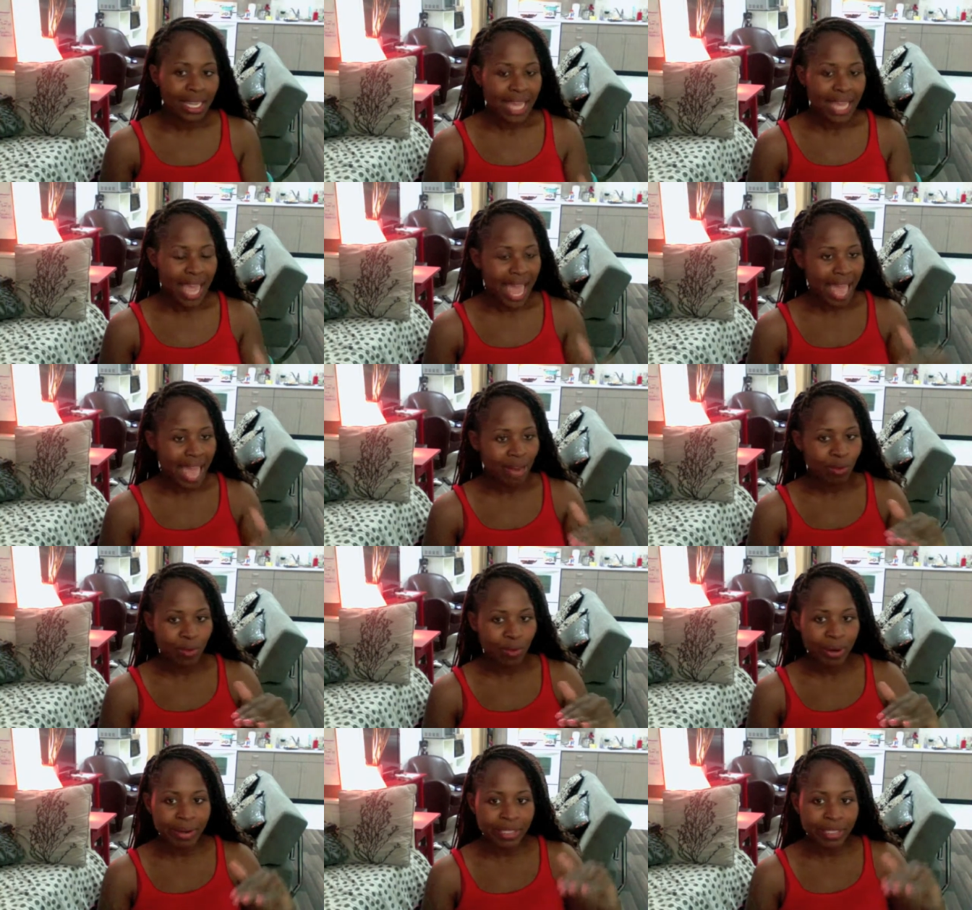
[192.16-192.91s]
And
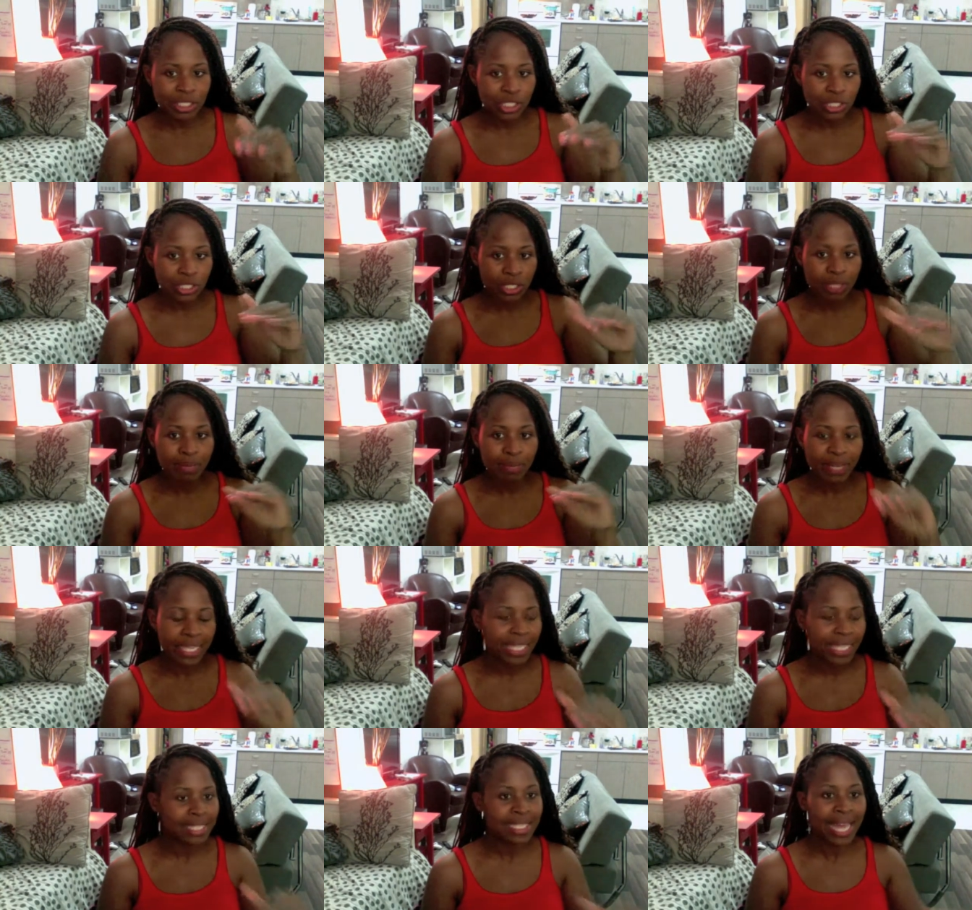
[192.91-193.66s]
where it should
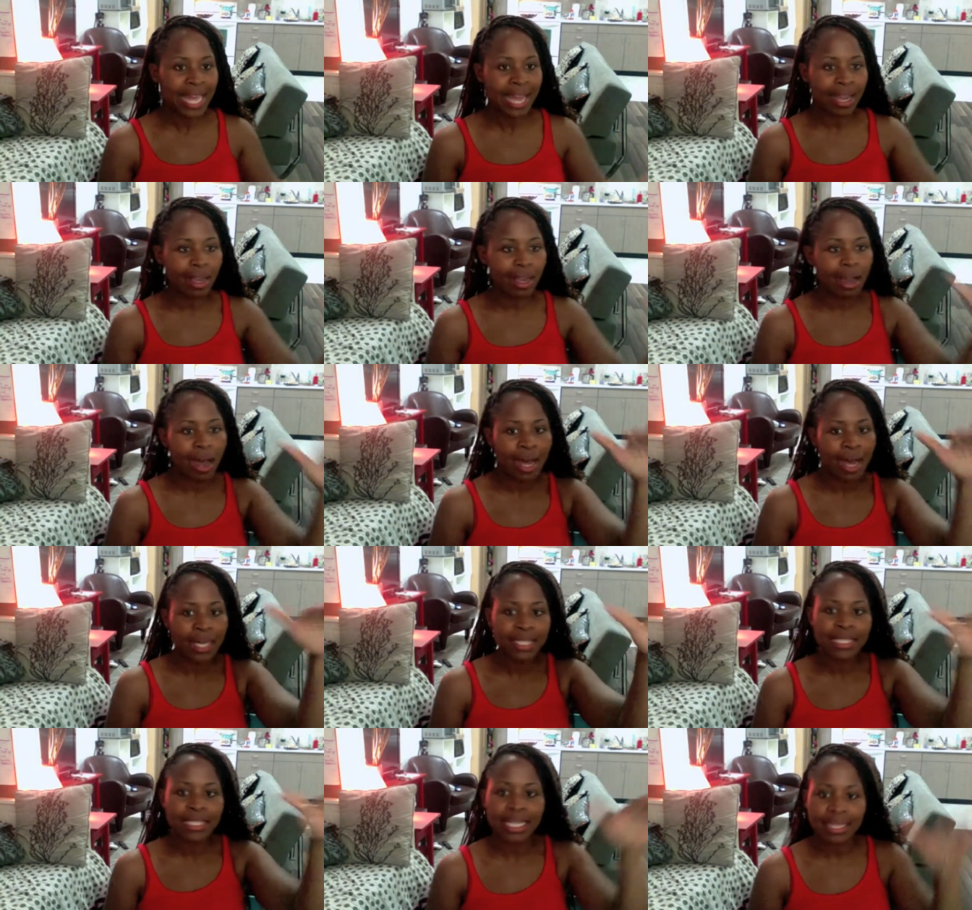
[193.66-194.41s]
be is that
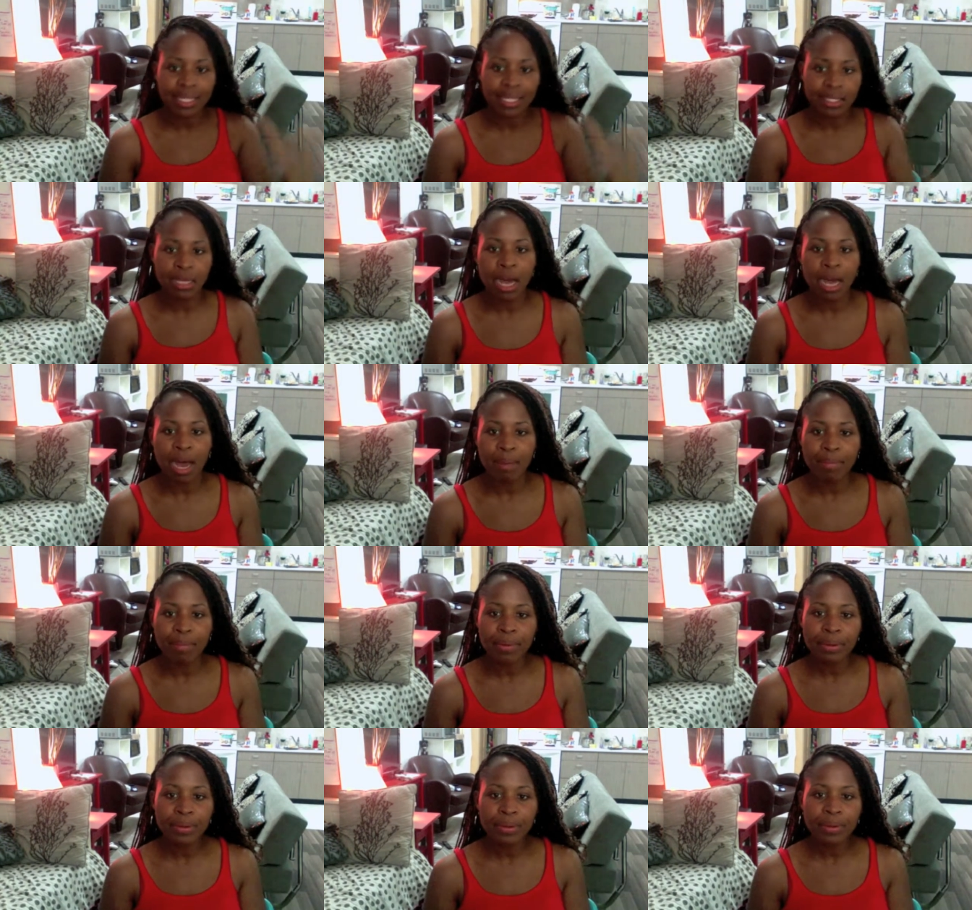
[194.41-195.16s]
God is at the
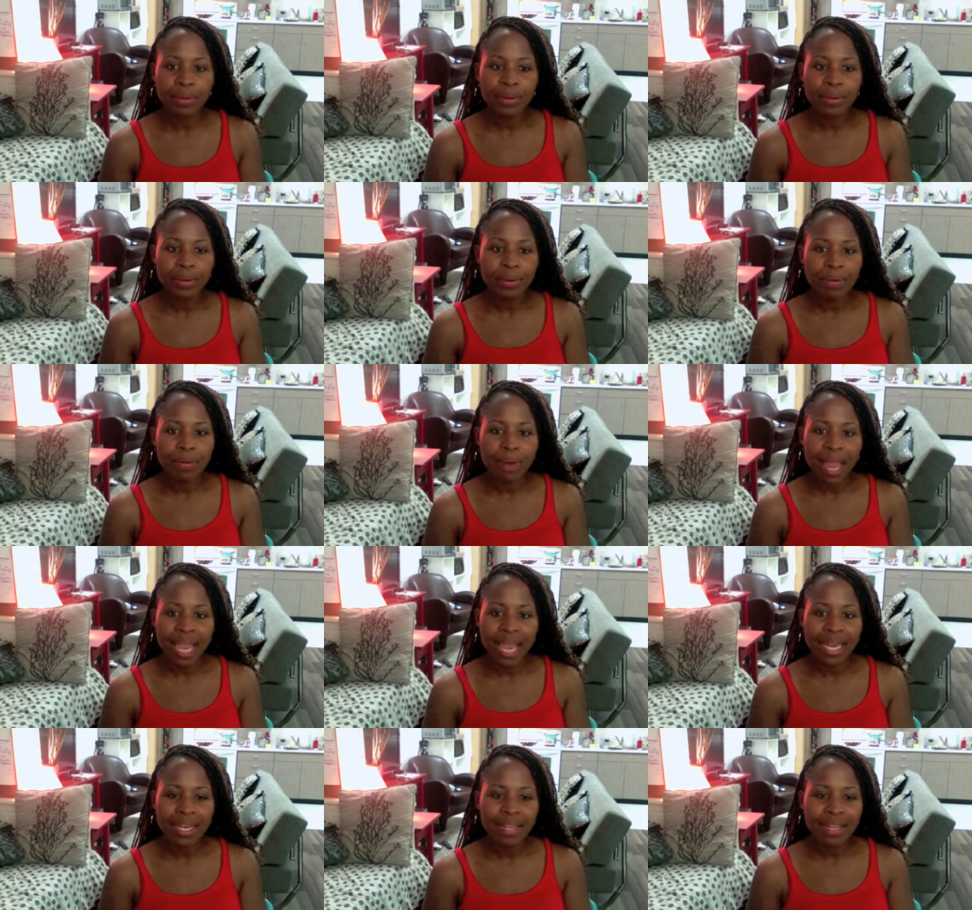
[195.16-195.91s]
top,
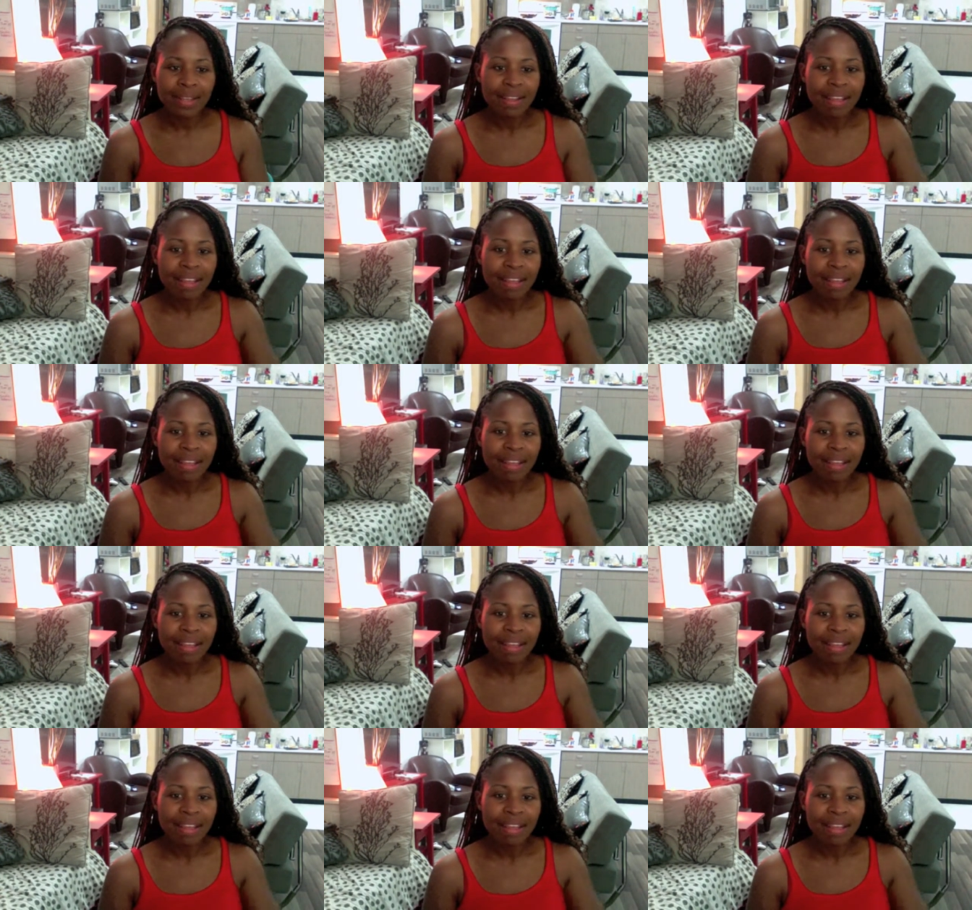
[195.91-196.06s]
right?